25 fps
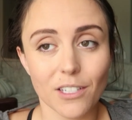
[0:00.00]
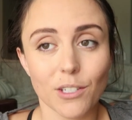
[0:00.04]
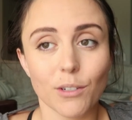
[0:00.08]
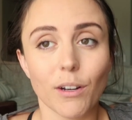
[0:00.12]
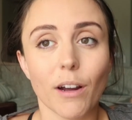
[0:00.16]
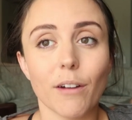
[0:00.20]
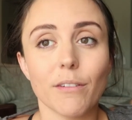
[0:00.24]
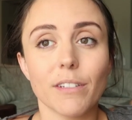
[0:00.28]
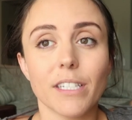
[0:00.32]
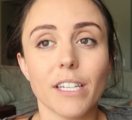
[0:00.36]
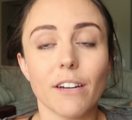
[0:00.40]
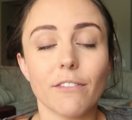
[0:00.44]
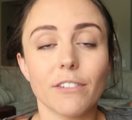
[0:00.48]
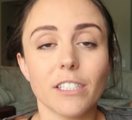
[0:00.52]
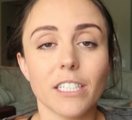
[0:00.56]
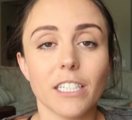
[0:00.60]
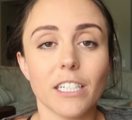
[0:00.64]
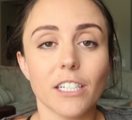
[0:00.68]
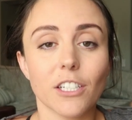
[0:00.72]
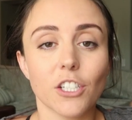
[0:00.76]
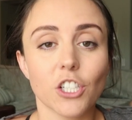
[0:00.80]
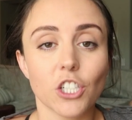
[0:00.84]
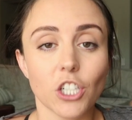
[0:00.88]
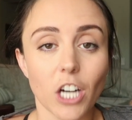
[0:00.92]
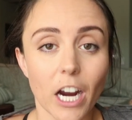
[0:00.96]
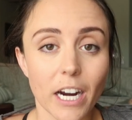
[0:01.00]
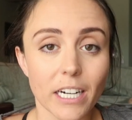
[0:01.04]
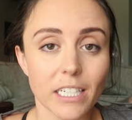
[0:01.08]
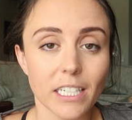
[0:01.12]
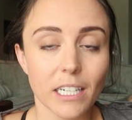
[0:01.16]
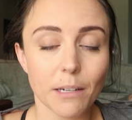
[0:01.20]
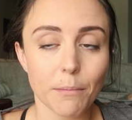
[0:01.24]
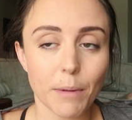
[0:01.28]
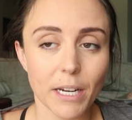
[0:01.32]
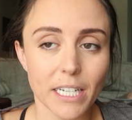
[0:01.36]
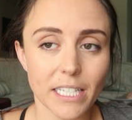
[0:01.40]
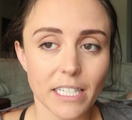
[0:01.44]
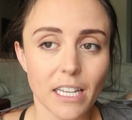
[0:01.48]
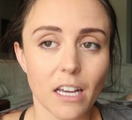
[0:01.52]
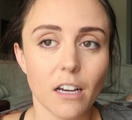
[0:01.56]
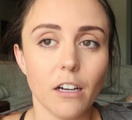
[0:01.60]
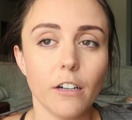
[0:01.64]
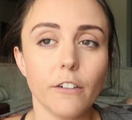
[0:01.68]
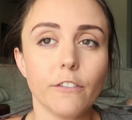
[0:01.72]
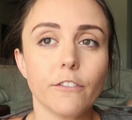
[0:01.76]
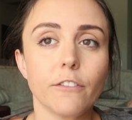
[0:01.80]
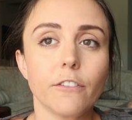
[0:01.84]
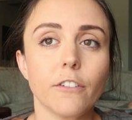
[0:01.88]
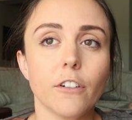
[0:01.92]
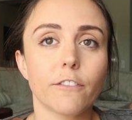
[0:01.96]
So I was definitely distracting
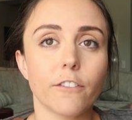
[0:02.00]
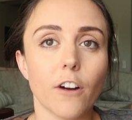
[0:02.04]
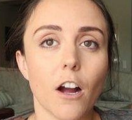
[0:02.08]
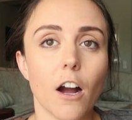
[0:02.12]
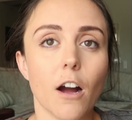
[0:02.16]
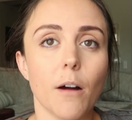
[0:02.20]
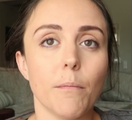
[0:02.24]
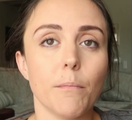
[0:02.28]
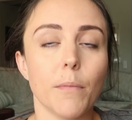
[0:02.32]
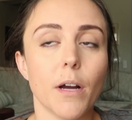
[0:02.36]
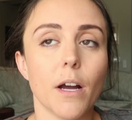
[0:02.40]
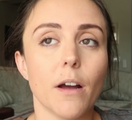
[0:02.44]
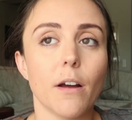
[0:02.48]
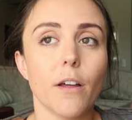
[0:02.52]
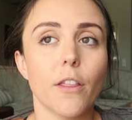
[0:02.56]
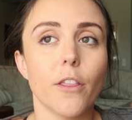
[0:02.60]
myself from